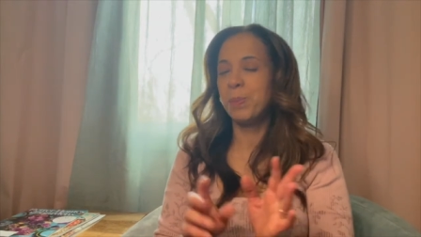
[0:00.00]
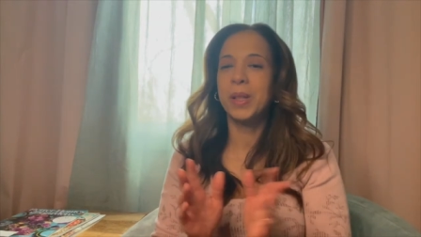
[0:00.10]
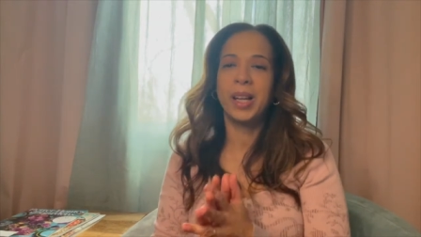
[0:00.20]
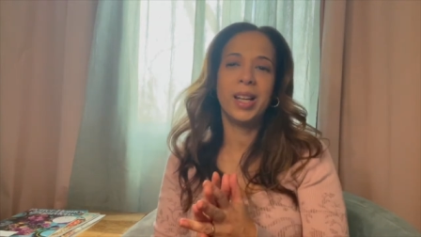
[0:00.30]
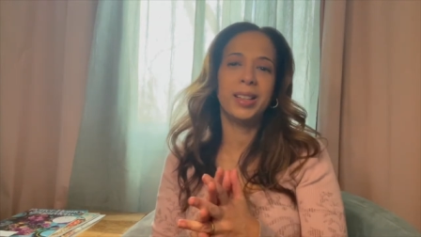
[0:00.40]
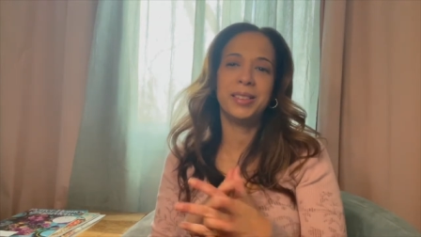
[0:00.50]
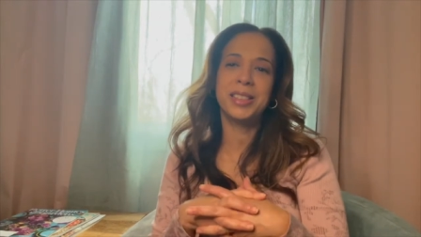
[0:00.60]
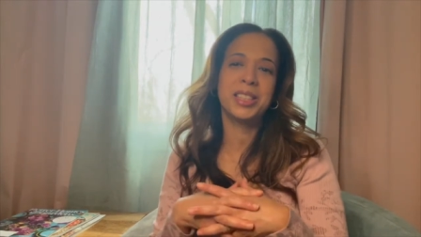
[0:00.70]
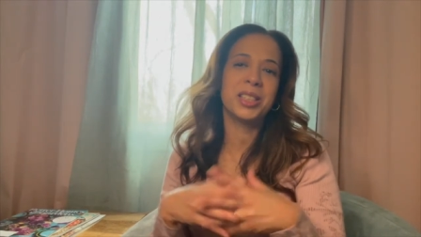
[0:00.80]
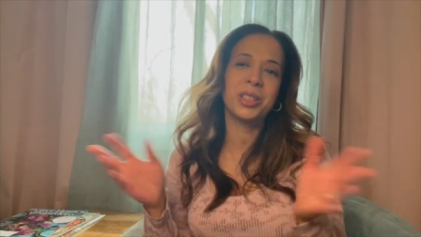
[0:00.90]
And
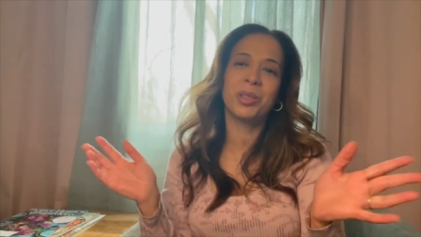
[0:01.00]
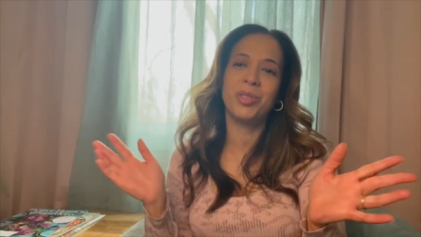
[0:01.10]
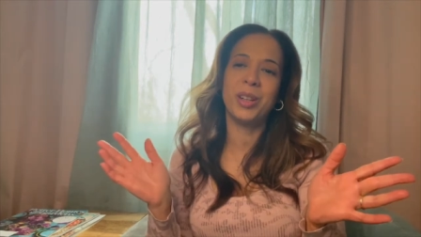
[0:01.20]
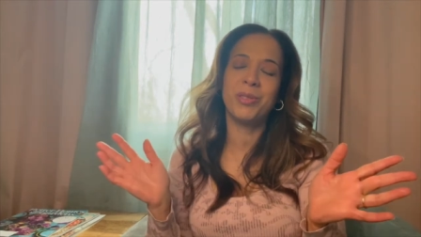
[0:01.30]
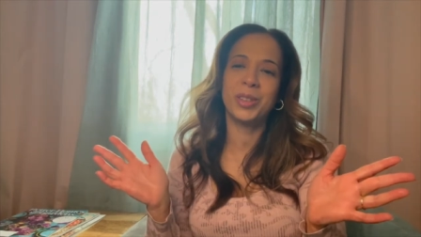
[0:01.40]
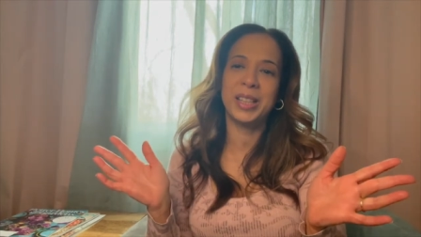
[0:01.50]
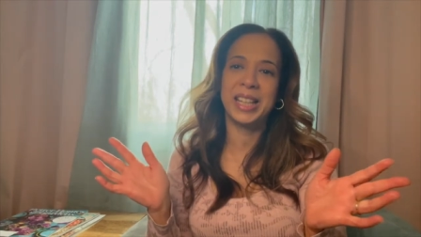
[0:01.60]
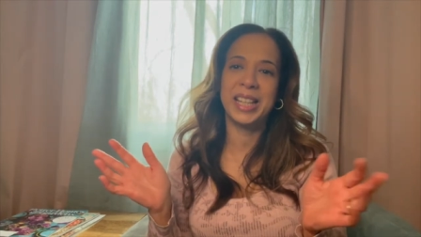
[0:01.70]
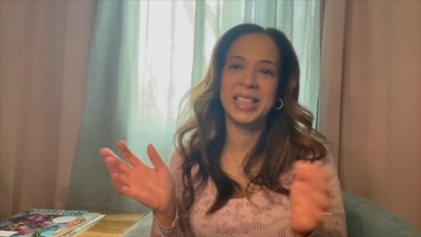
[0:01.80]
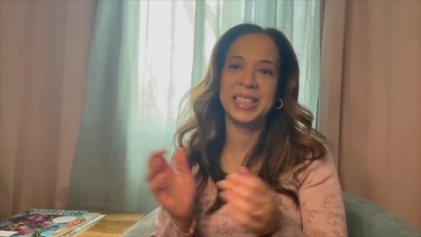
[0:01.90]
this is just fun for the
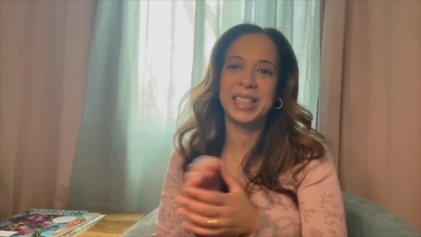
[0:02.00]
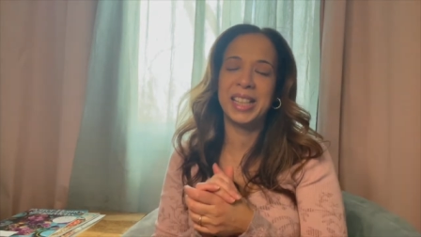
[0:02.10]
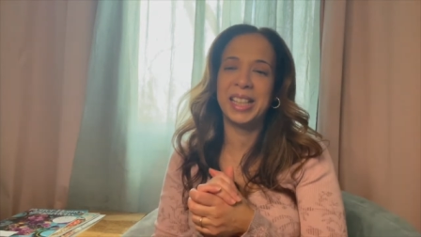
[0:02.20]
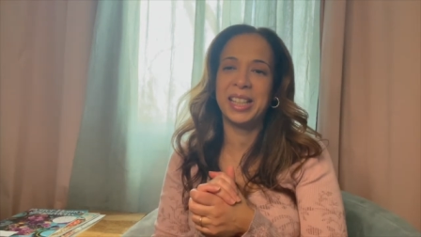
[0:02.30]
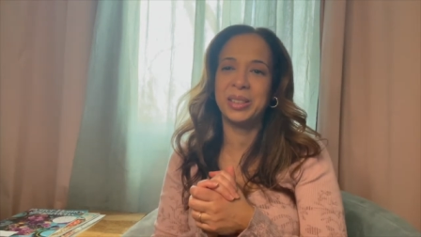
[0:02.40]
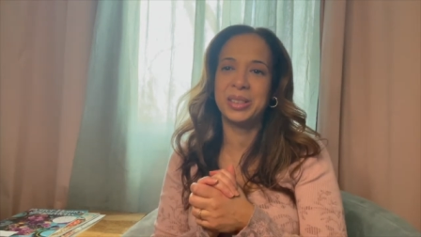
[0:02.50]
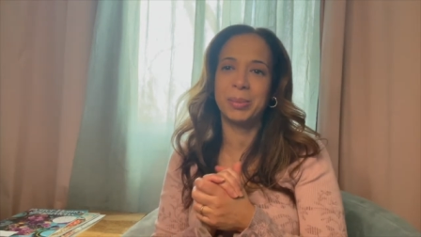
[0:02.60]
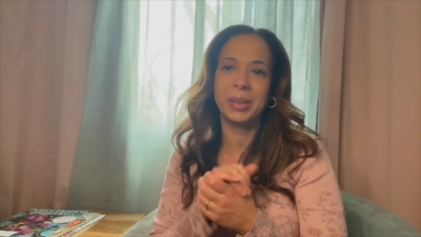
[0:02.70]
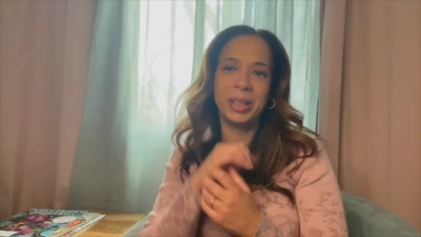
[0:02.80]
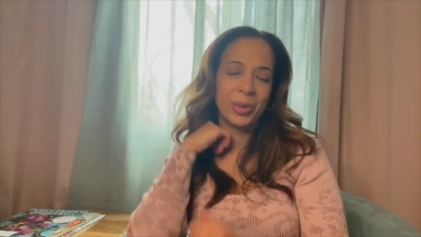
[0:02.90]
kids. I think it's
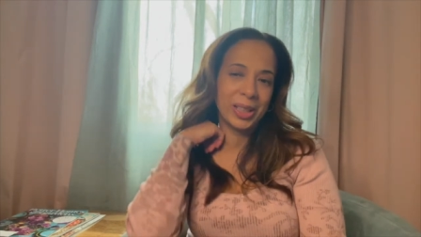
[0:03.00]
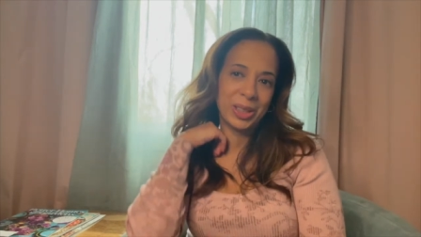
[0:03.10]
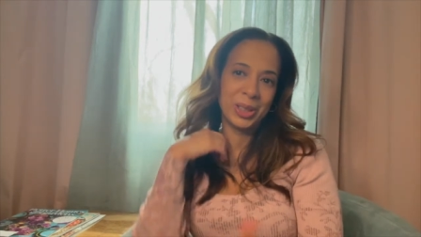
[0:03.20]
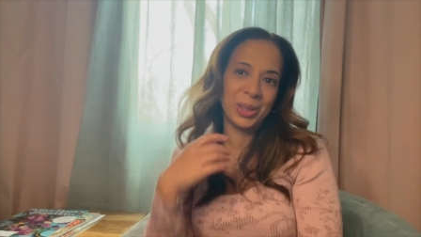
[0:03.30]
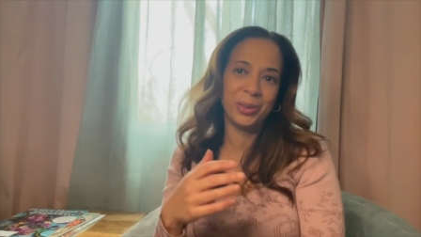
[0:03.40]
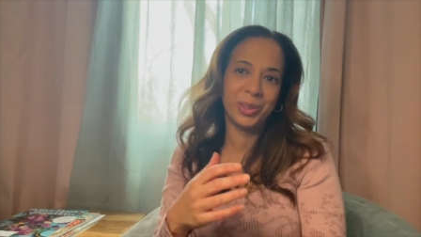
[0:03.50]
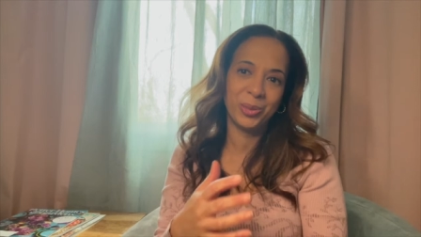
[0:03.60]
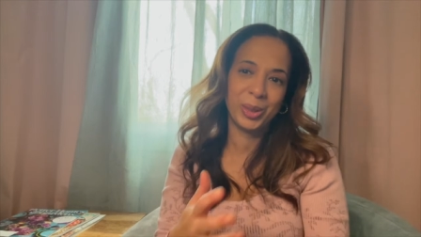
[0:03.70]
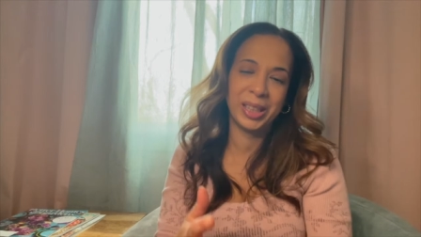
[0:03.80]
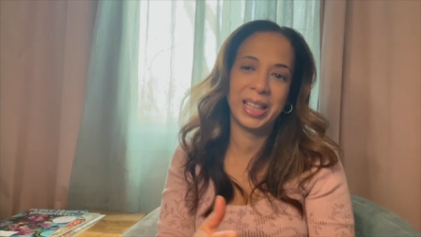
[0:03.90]
something great to do for,
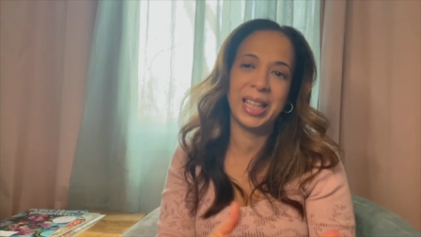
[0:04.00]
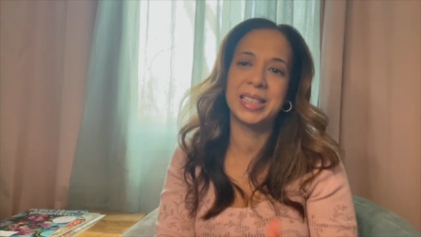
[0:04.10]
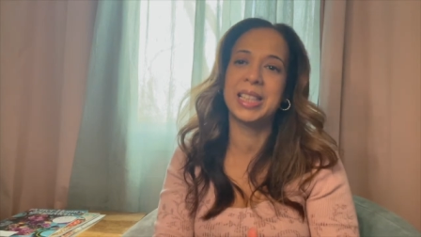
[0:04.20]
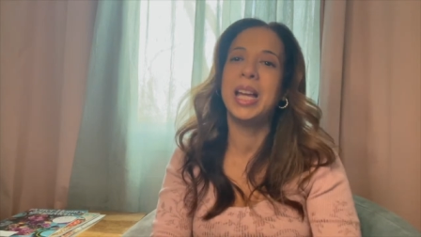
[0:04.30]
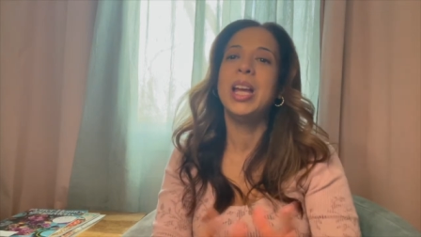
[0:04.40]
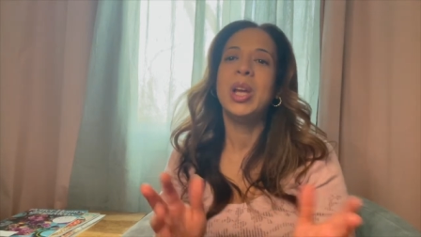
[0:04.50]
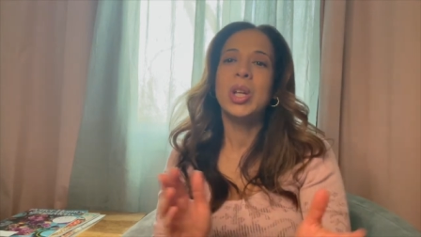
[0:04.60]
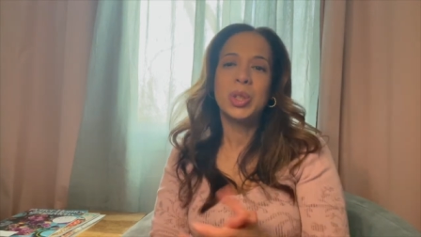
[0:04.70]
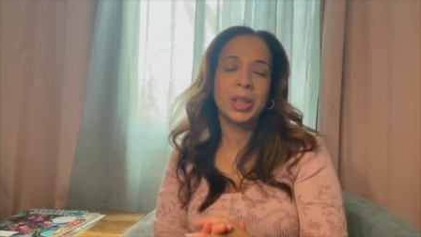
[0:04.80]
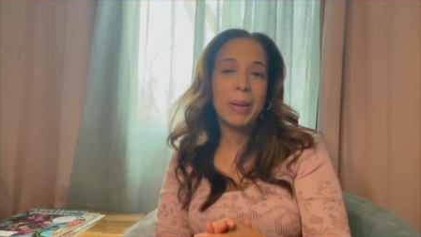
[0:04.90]
with the kids.
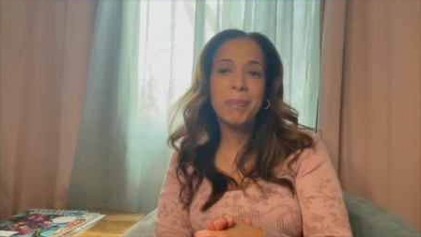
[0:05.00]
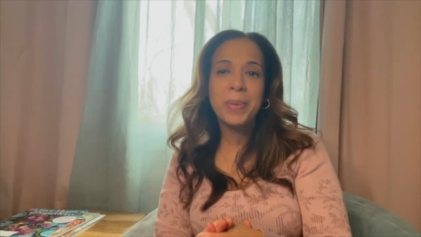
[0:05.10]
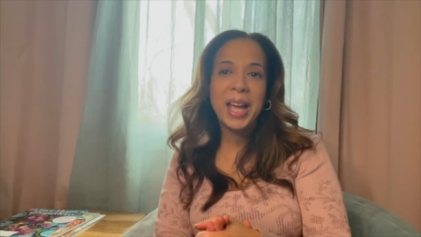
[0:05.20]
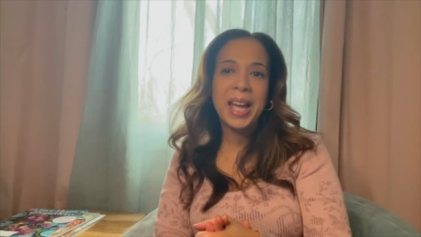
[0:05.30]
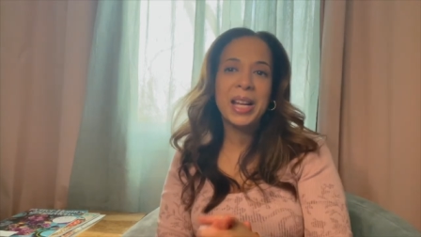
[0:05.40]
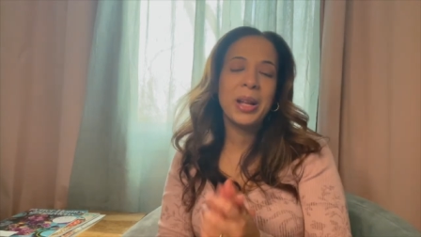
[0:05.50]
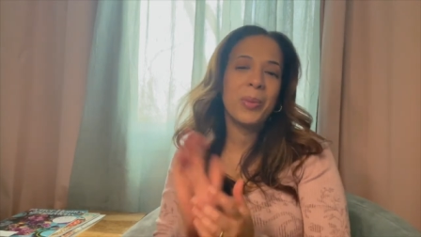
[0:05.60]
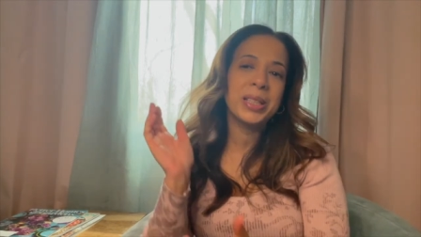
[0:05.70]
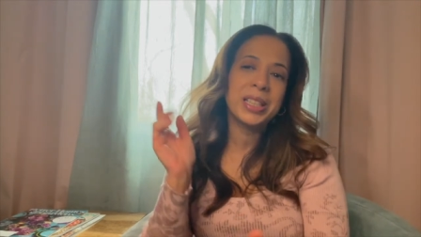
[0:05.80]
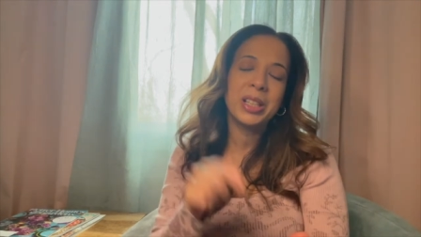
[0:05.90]
So también les
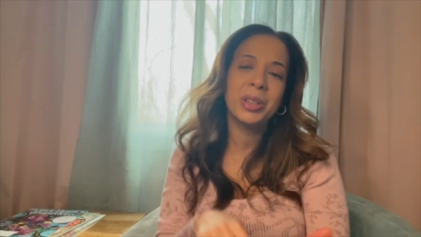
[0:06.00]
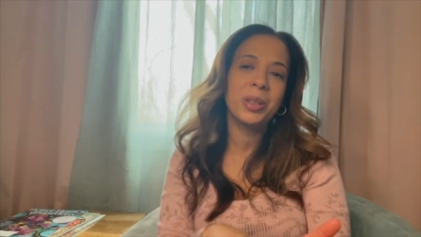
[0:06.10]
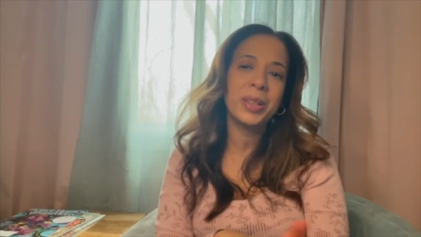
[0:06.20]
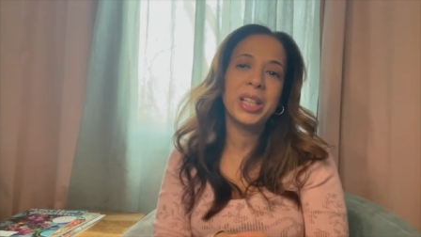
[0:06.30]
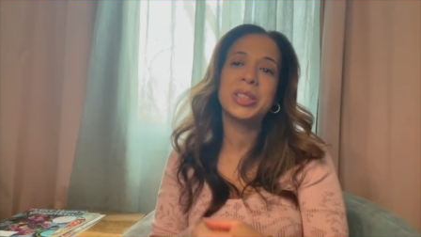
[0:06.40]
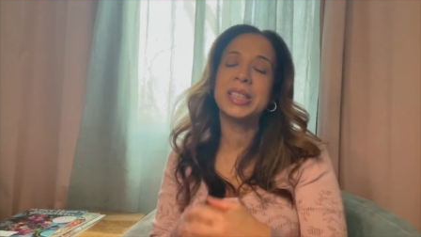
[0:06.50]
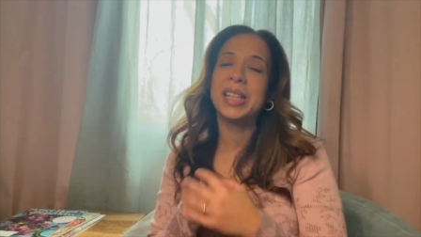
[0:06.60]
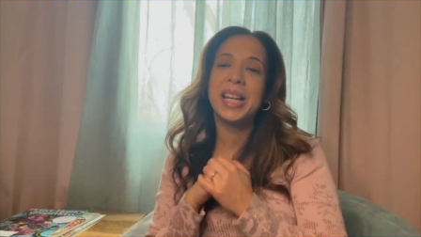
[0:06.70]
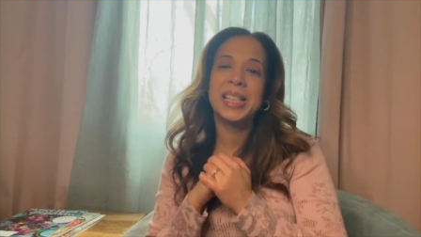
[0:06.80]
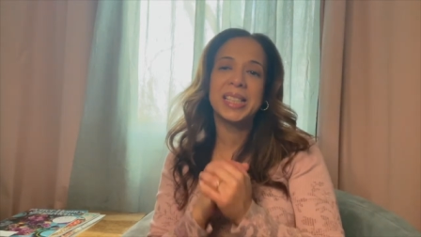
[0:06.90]
voy a enseñar otro video si
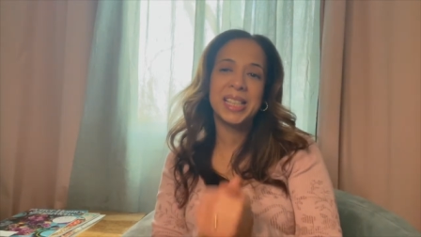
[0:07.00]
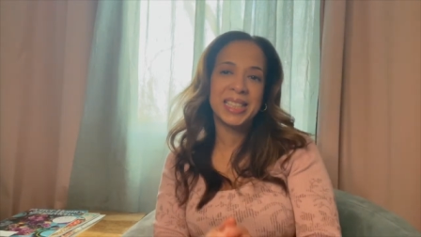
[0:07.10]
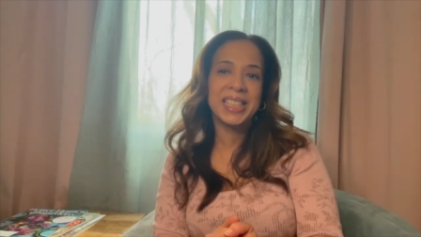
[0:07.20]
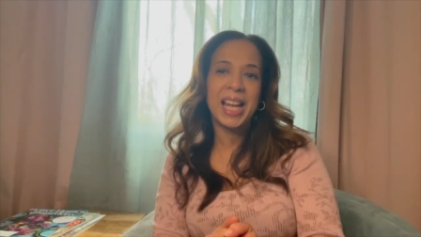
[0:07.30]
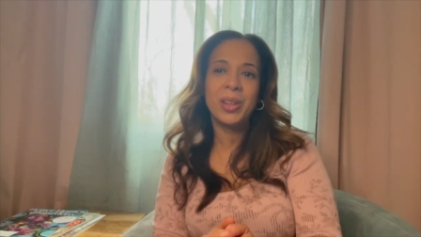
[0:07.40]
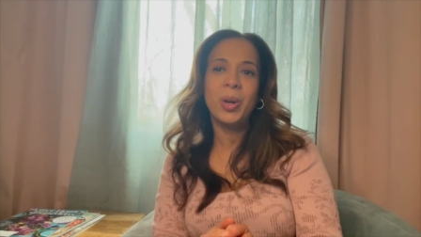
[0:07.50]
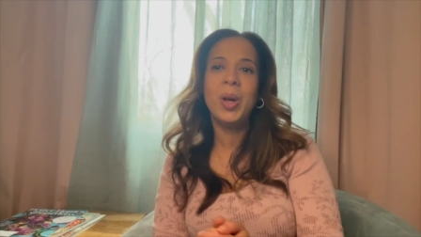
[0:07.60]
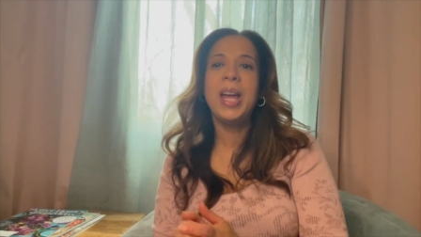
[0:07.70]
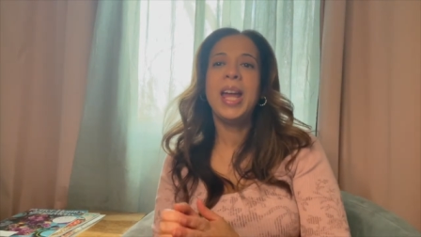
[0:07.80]
están interesados.